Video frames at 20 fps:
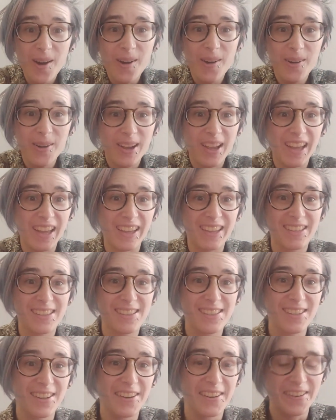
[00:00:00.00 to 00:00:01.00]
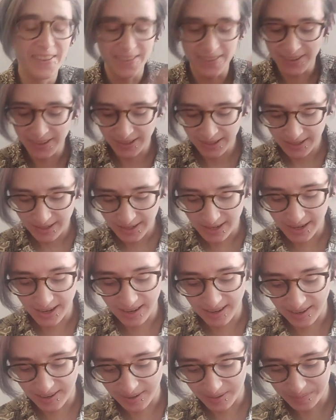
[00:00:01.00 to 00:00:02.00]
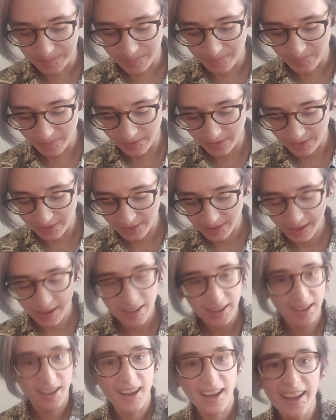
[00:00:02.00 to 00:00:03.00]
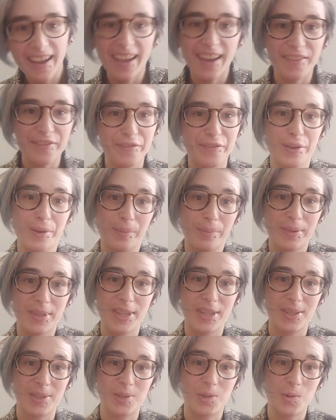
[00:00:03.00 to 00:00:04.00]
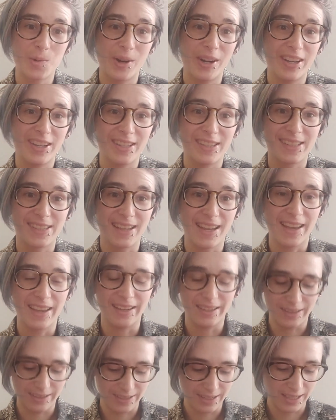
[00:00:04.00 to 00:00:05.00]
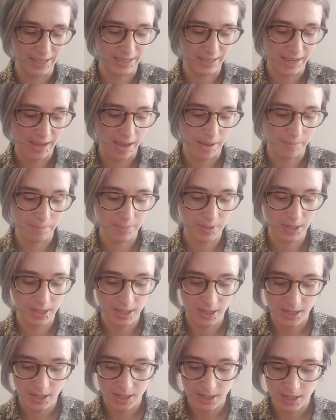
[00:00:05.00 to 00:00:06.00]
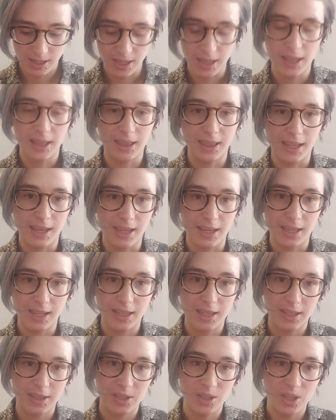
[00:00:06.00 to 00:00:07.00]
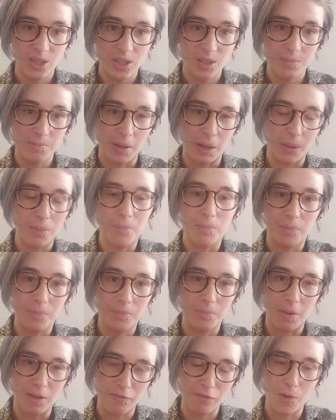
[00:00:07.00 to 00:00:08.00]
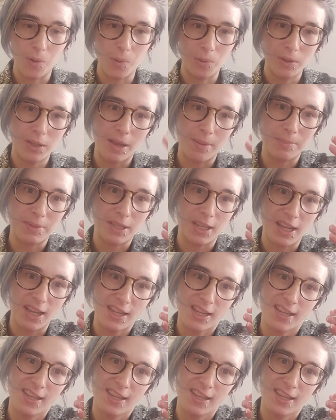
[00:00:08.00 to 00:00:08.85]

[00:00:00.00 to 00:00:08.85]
Okay, so I have filmed this twice, and it kept like my phone kept like